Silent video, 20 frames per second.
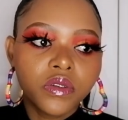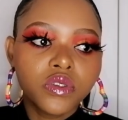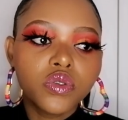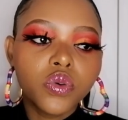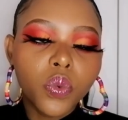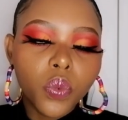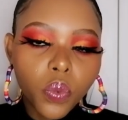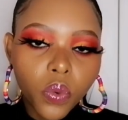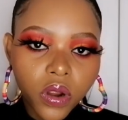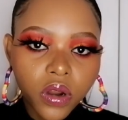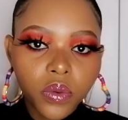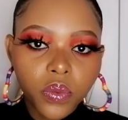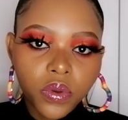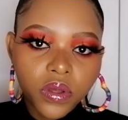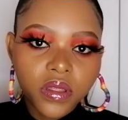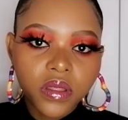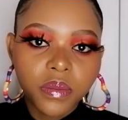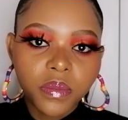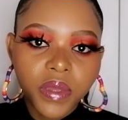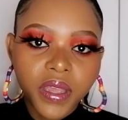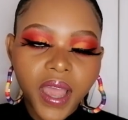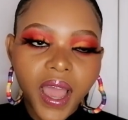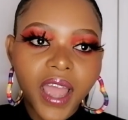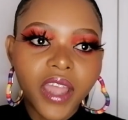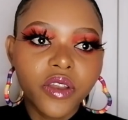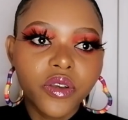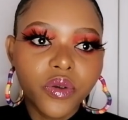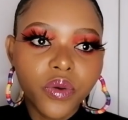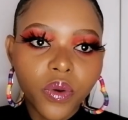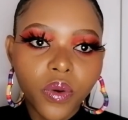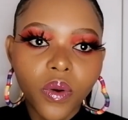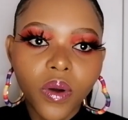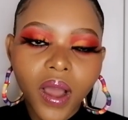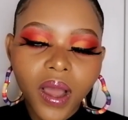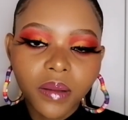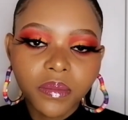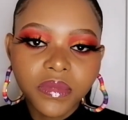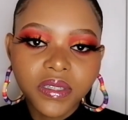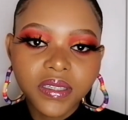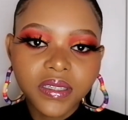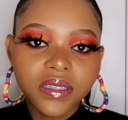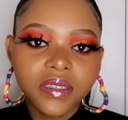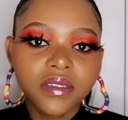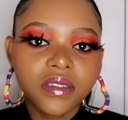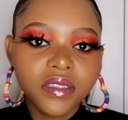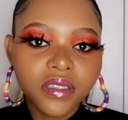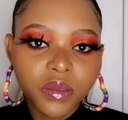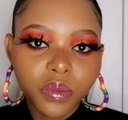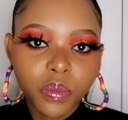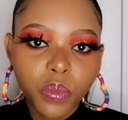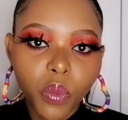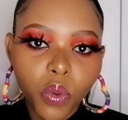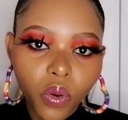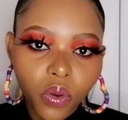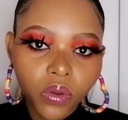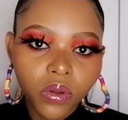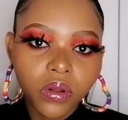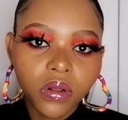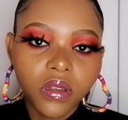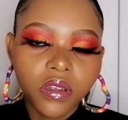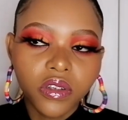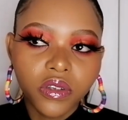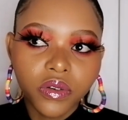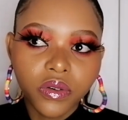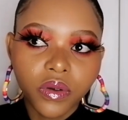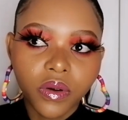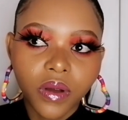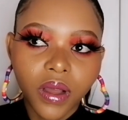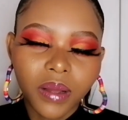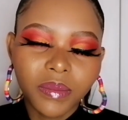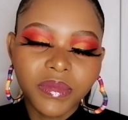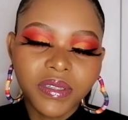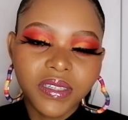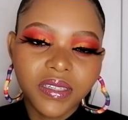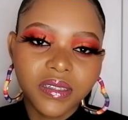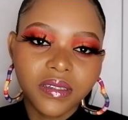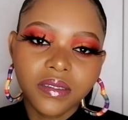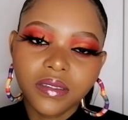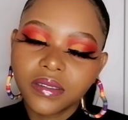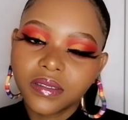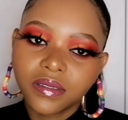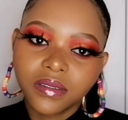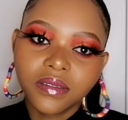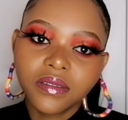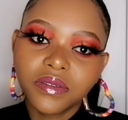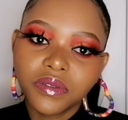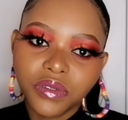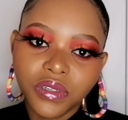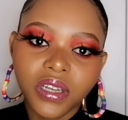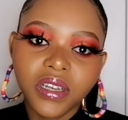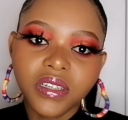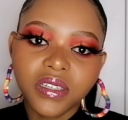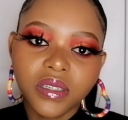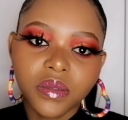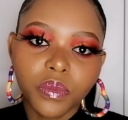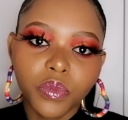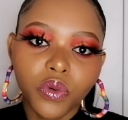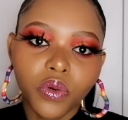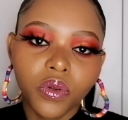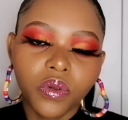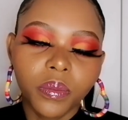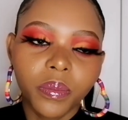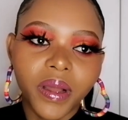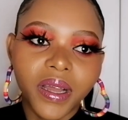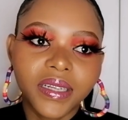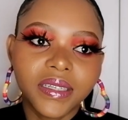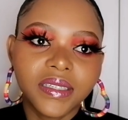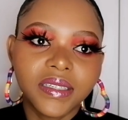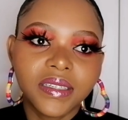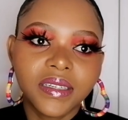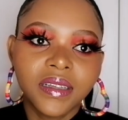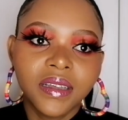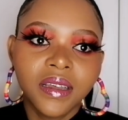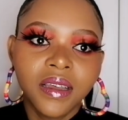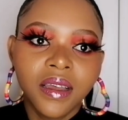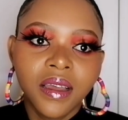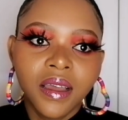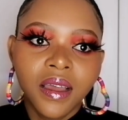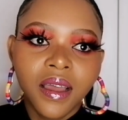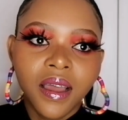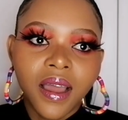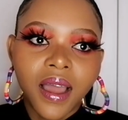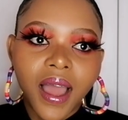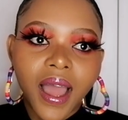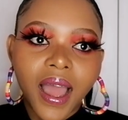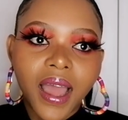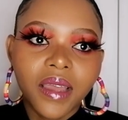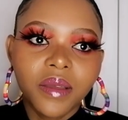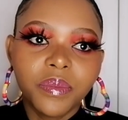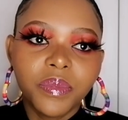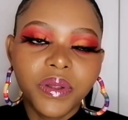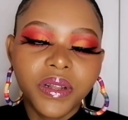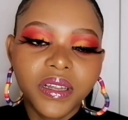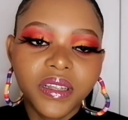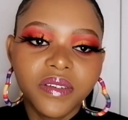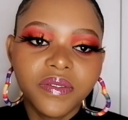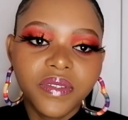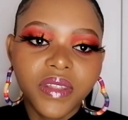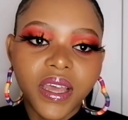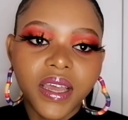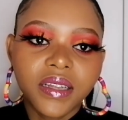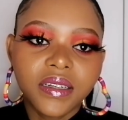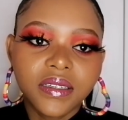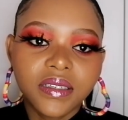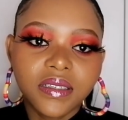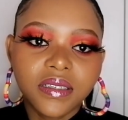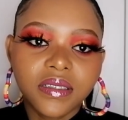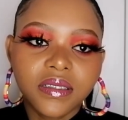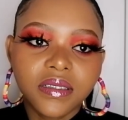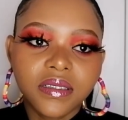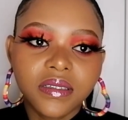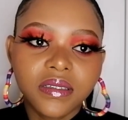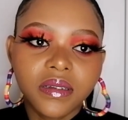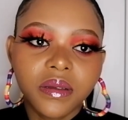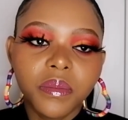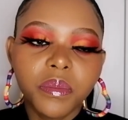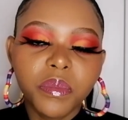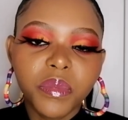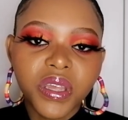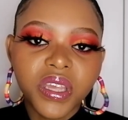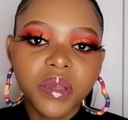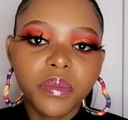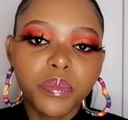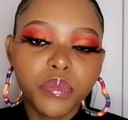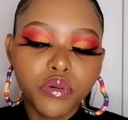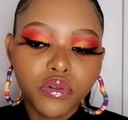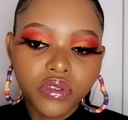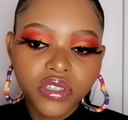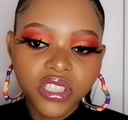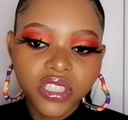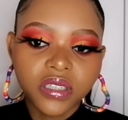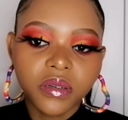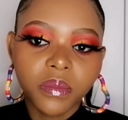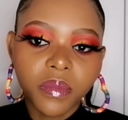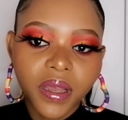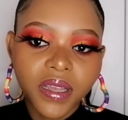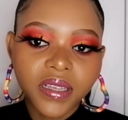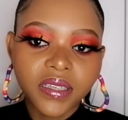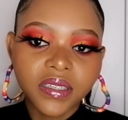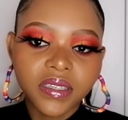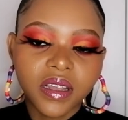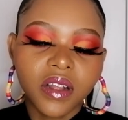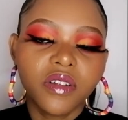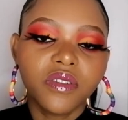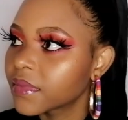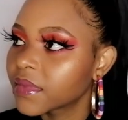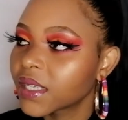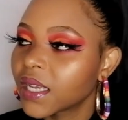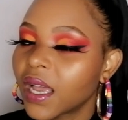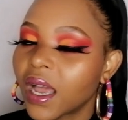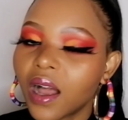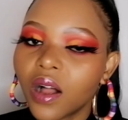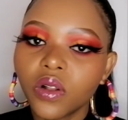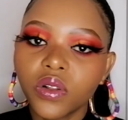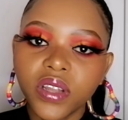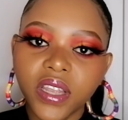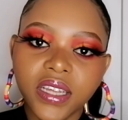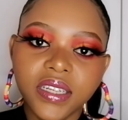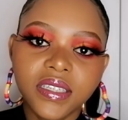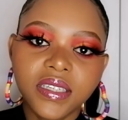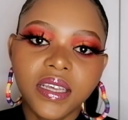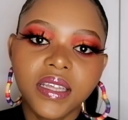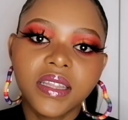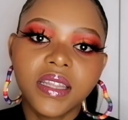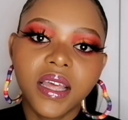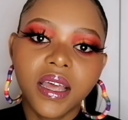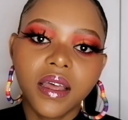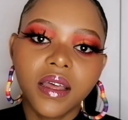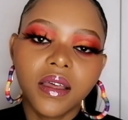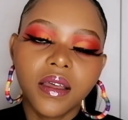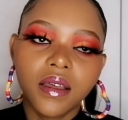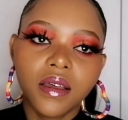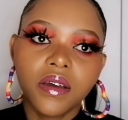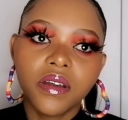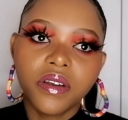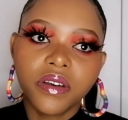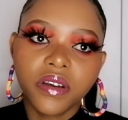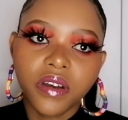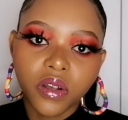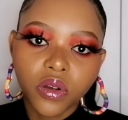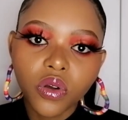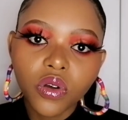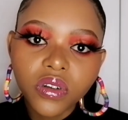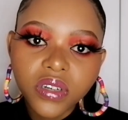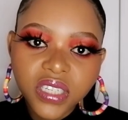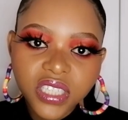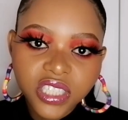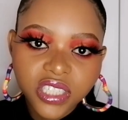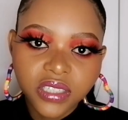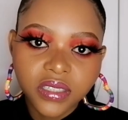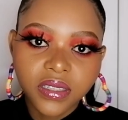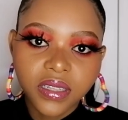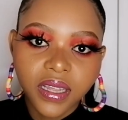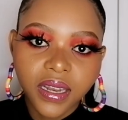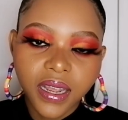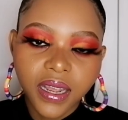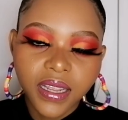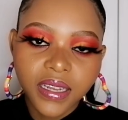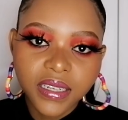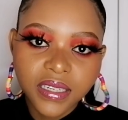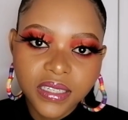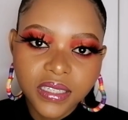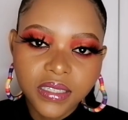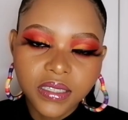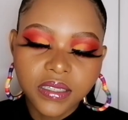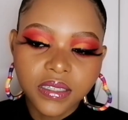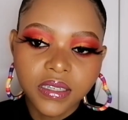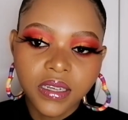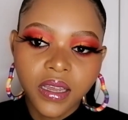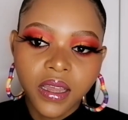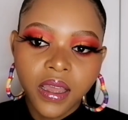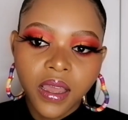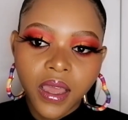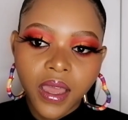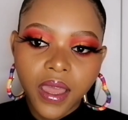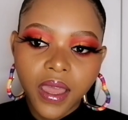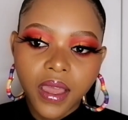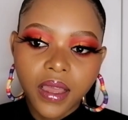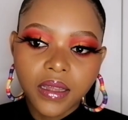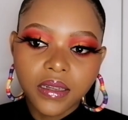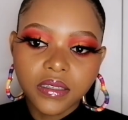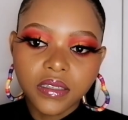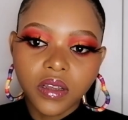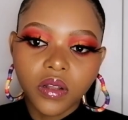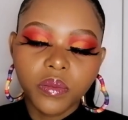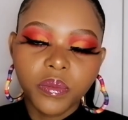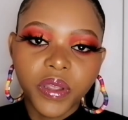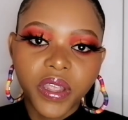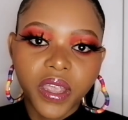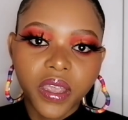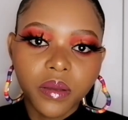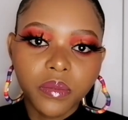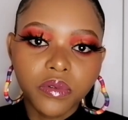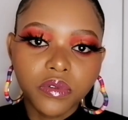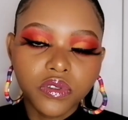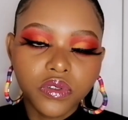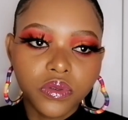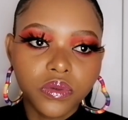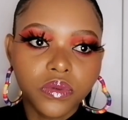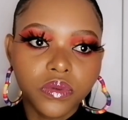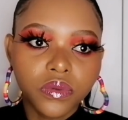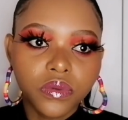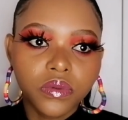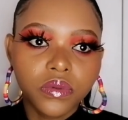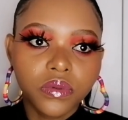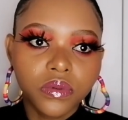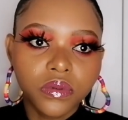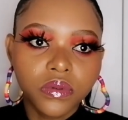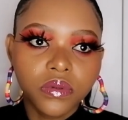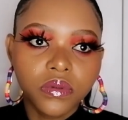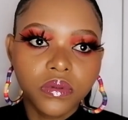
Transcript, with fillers: to work with me i know i'm still small you know i'm still really small but i believe that me pushing myself i'll get the recognition that i need and i'll be able to